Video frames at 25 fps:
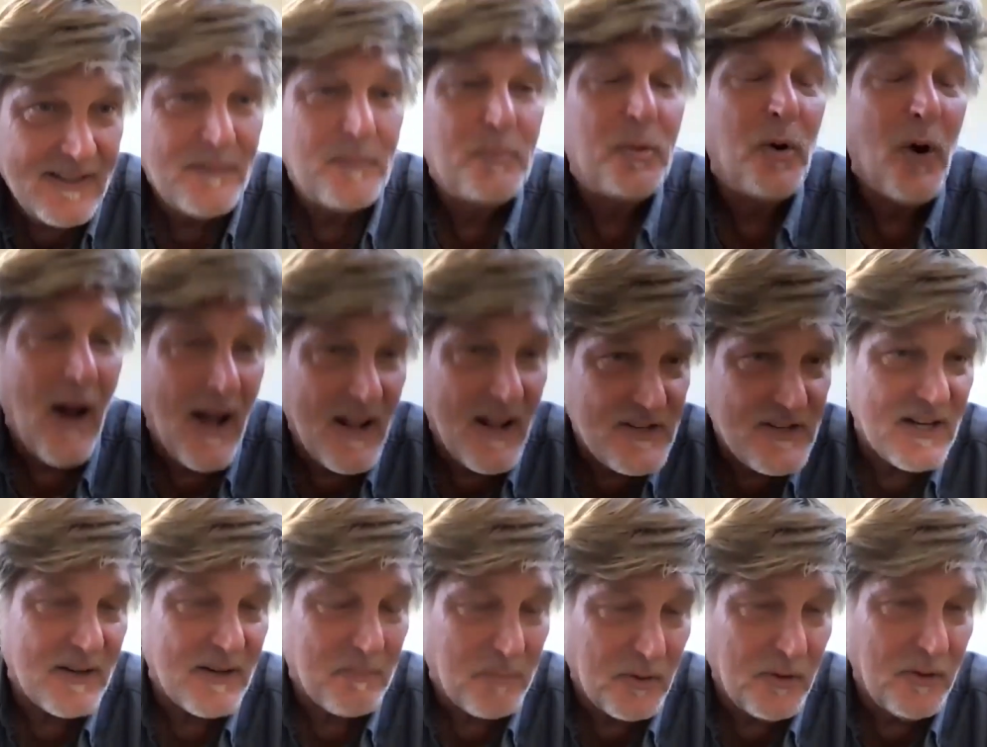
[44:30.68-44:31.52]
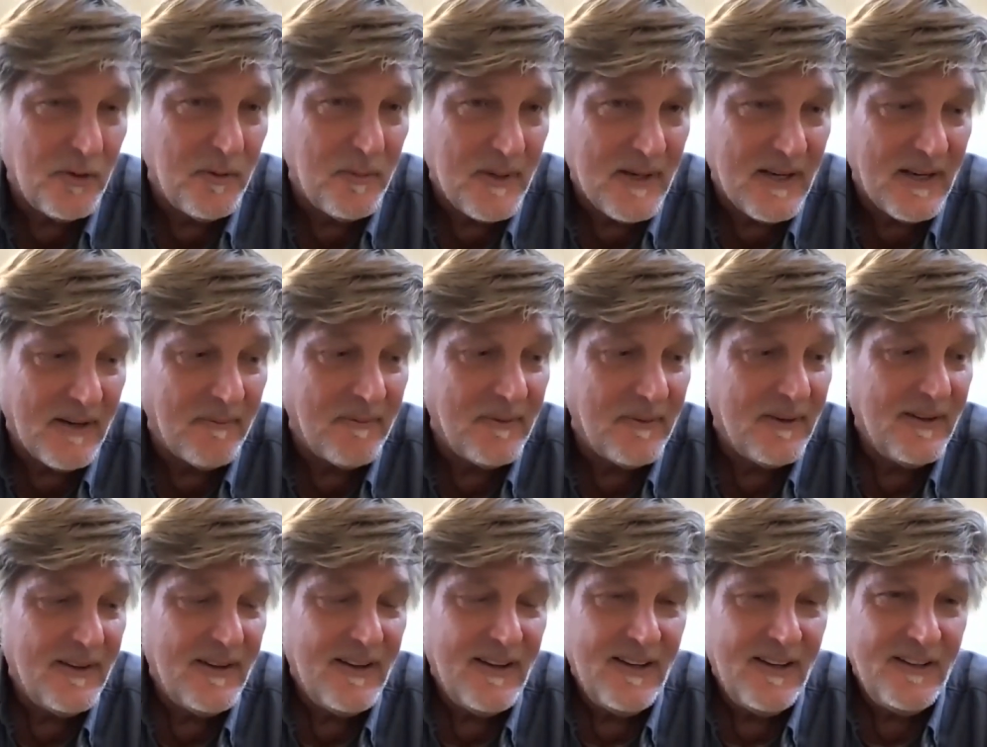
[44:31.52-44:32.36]
Project Bluebeam.
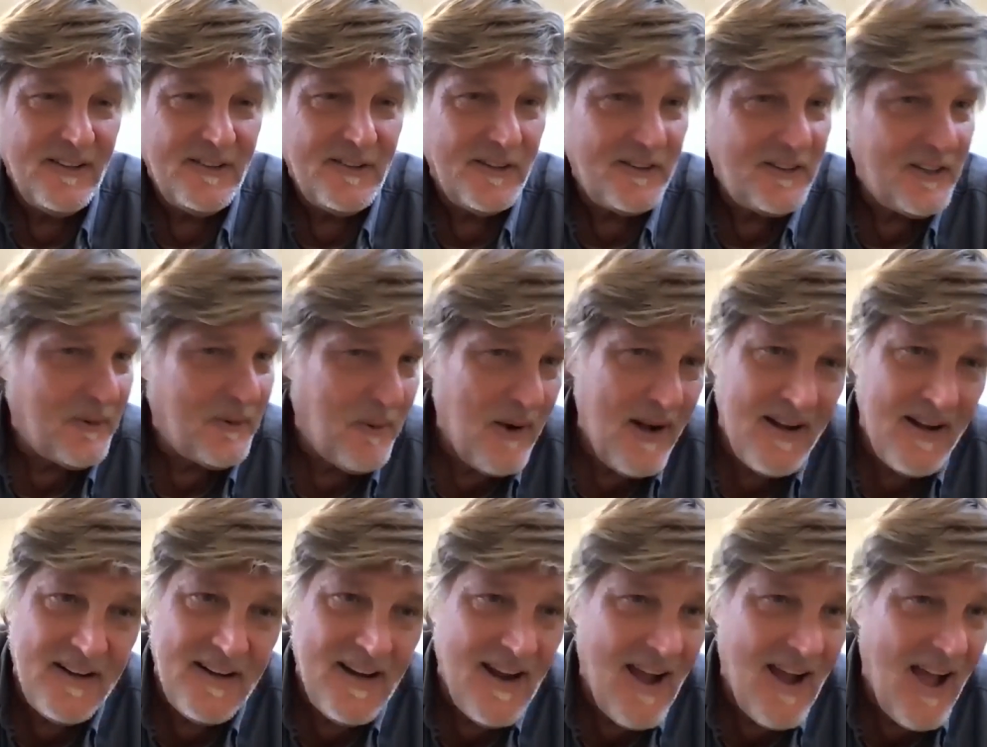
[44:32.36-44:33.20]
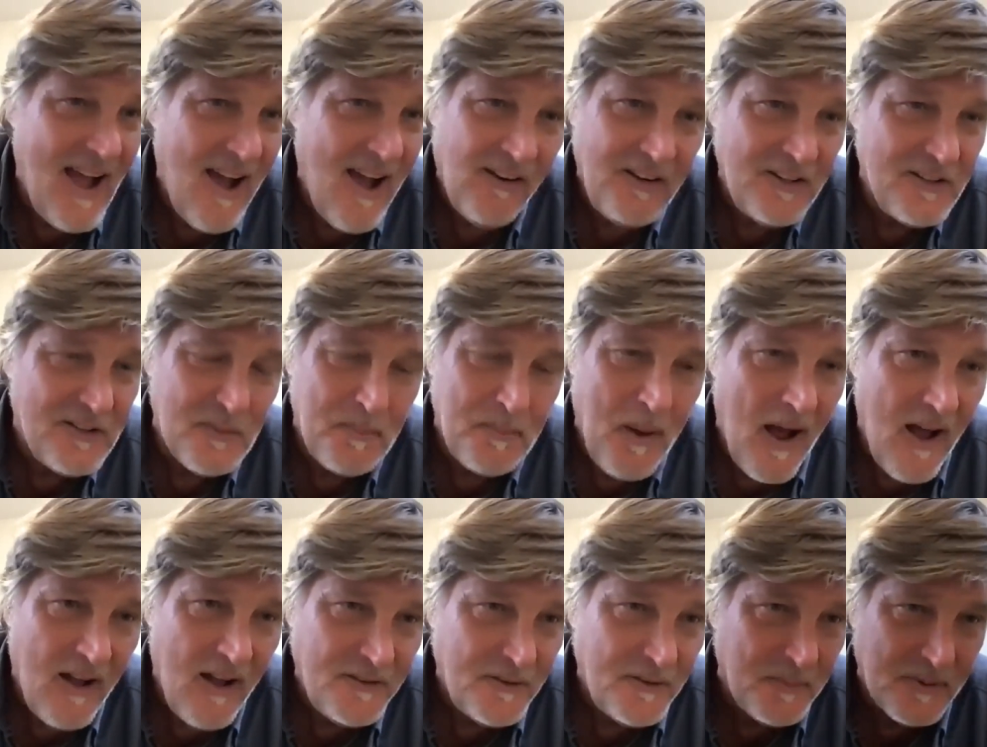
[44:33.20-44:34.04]
So I said, Randy, how could you
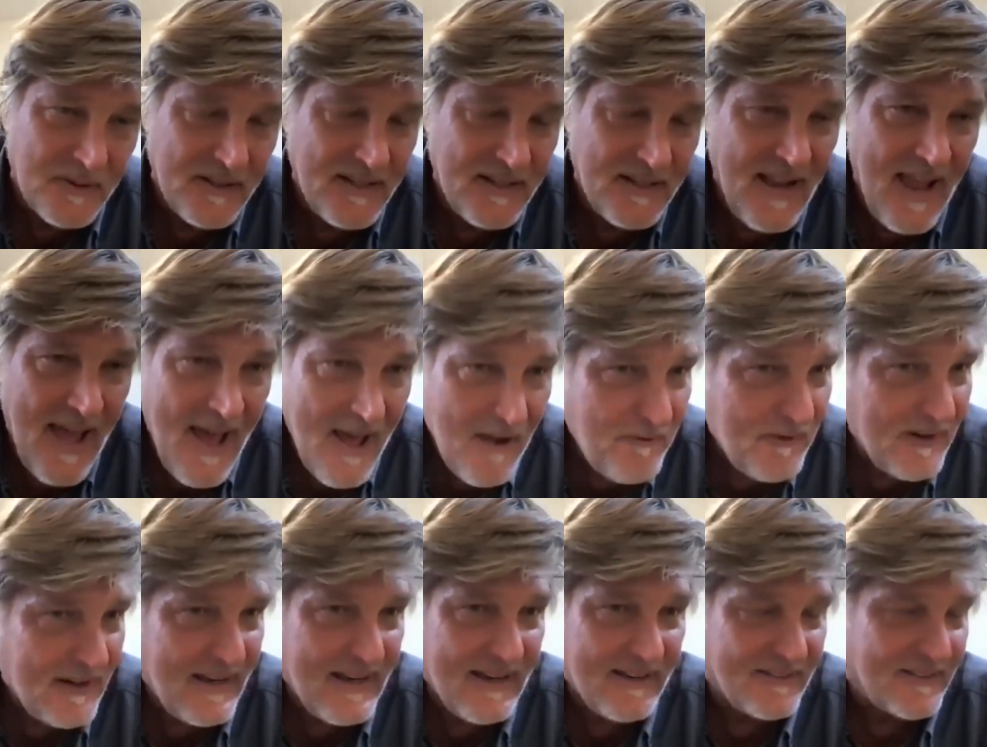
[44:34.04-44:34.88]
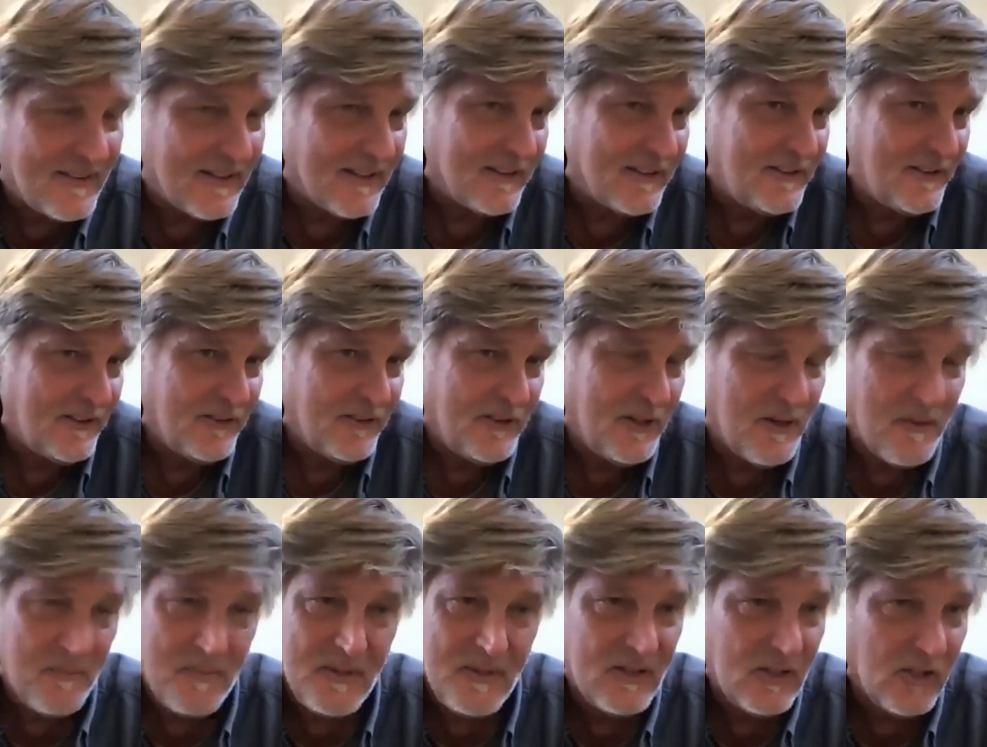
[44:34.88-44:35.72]
possibly advocate this? There's
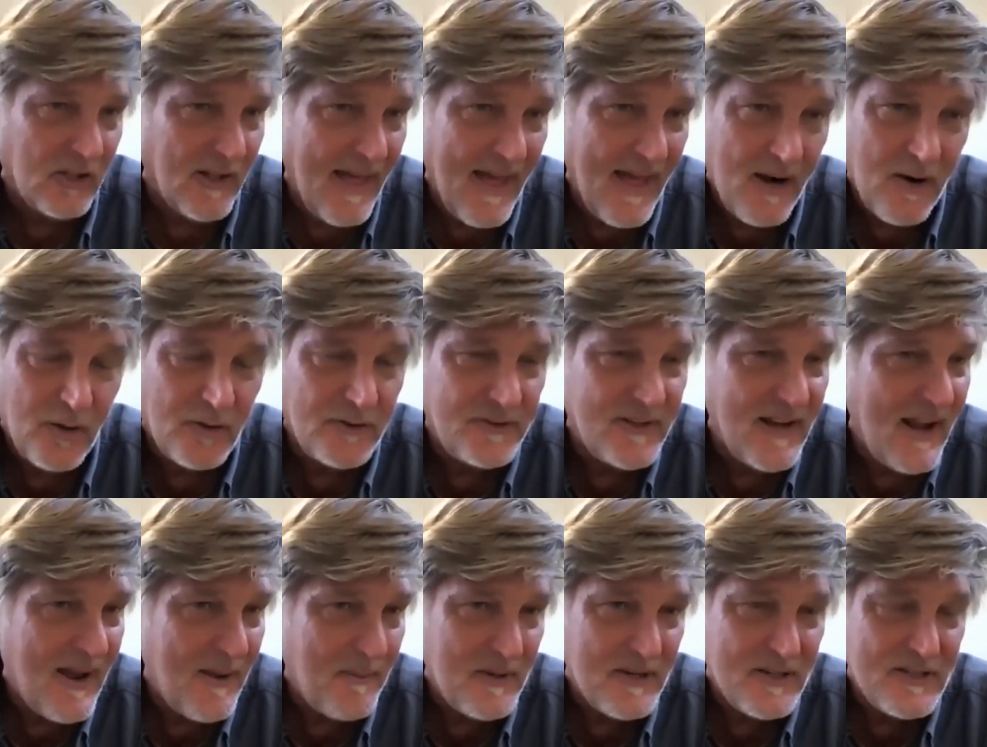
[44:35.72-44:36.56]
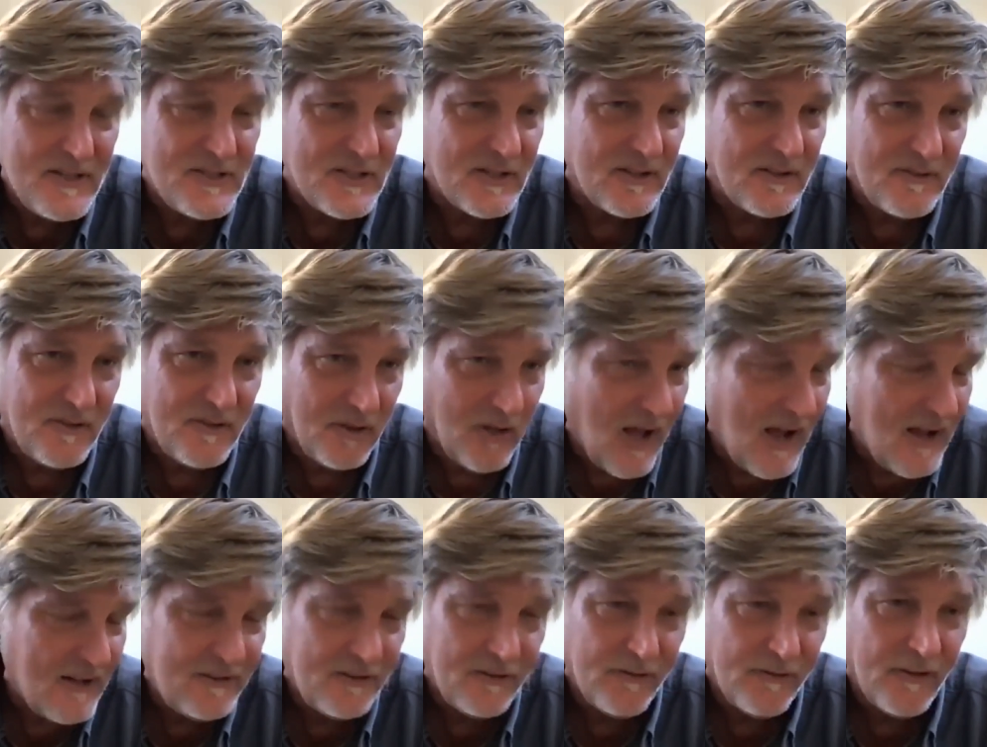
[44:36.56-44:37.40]
going to be collateral damage, or
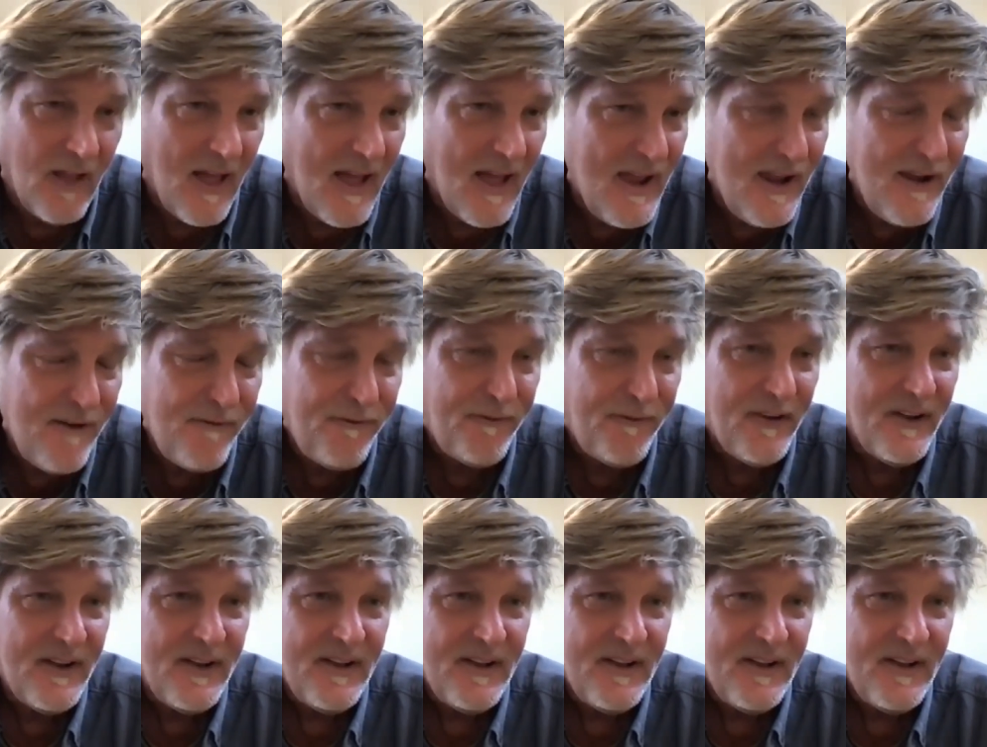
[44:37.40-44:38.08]
loss of life.